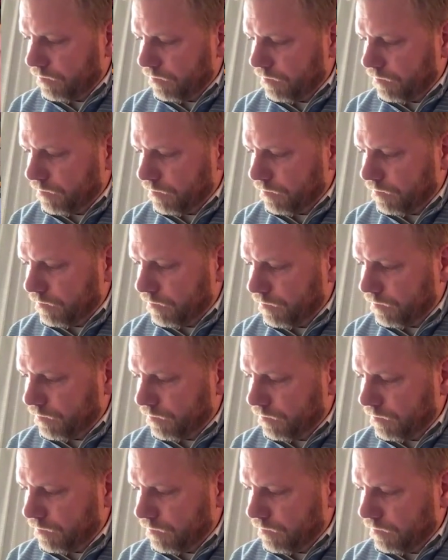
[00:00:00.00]

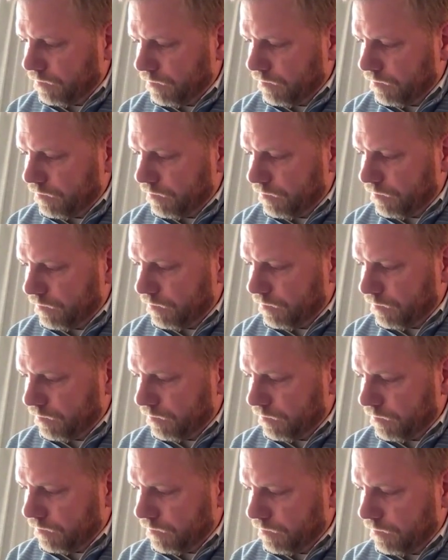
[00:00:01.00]

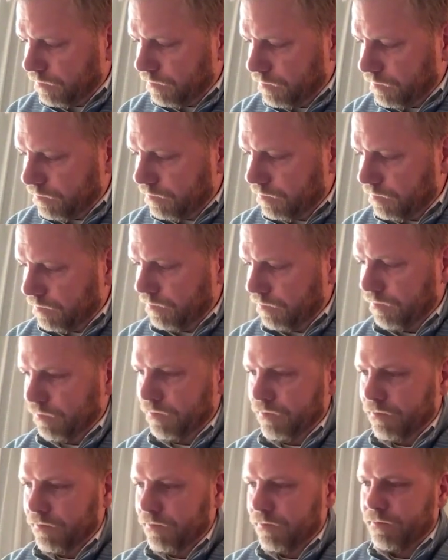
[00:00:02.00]

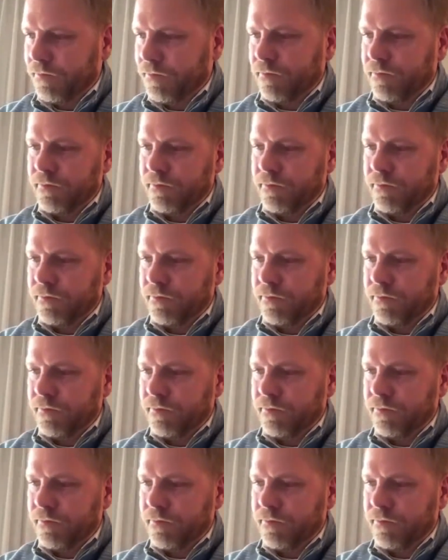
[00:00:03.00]
(silent)